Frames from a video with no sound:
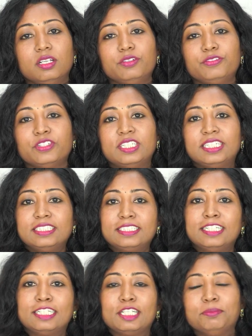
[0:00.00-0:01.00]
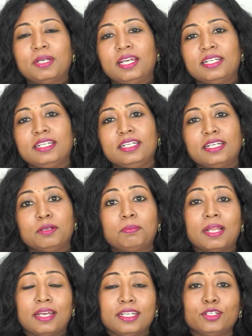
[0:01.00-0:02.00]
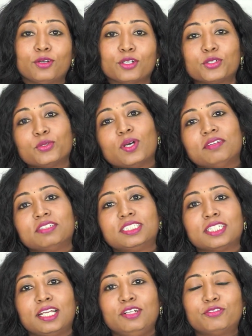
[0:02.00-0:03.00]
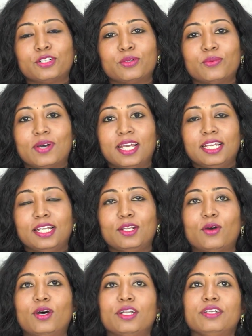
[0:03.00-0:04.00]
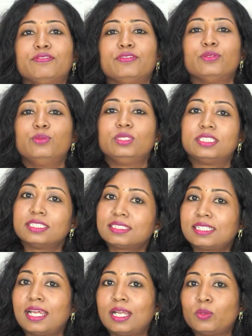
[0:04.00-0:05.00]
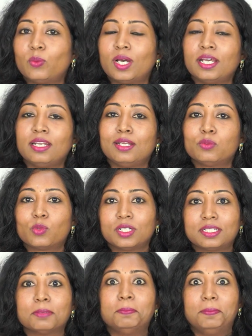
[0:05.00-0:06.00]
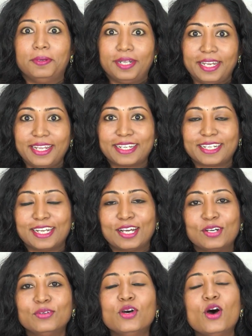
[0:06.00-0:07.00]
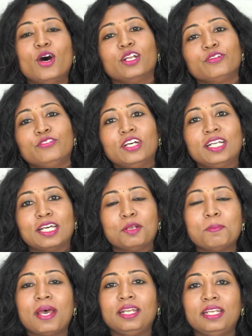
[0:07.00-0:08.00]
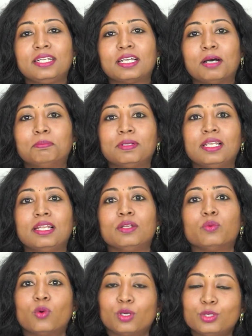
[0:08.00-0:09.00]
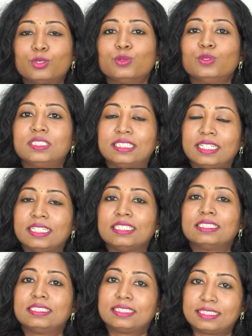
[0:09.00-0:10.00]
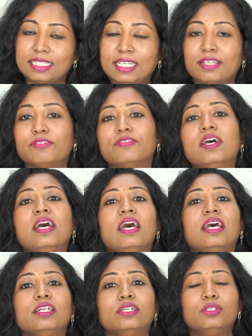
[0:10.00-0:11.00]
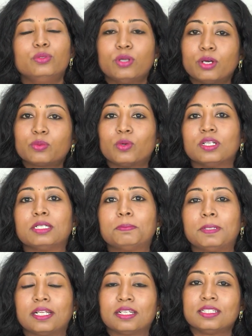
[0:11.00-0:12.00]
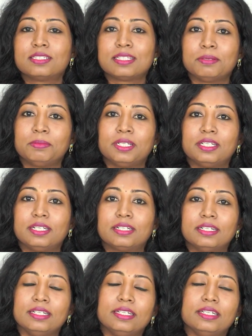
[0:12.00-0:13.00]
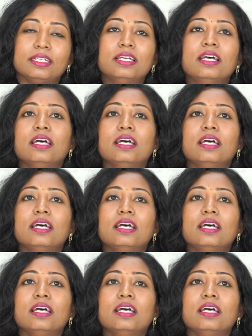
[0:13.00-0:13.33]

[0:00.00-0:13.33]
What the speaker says: If you're recently married and planning not to have a child for a while, or if you just had one and want a break now, or if you are an unmarried couple and want to stay safe and do not want a pregnancy immediately